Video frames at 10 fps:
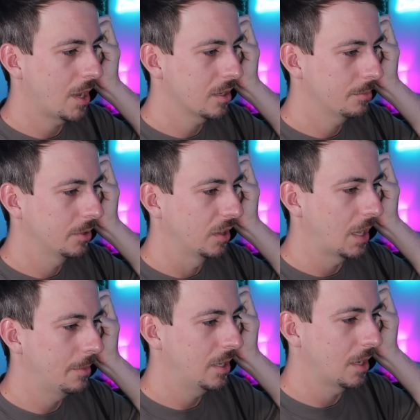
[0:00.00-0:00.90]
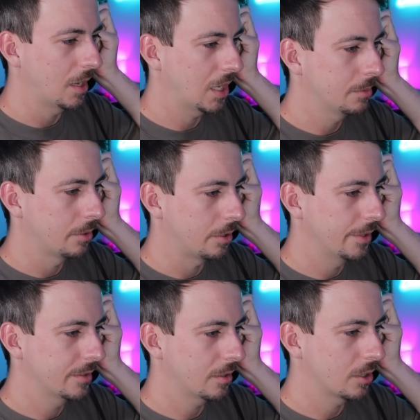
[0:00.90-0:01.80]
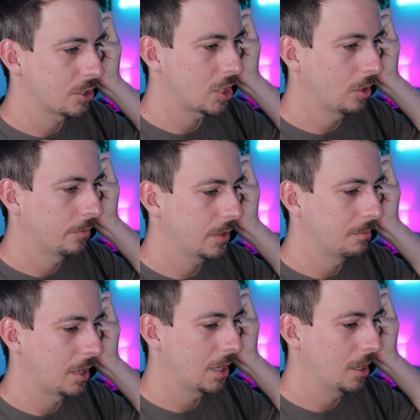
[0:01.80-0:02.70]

random lemon eyeball that's on a shelf in my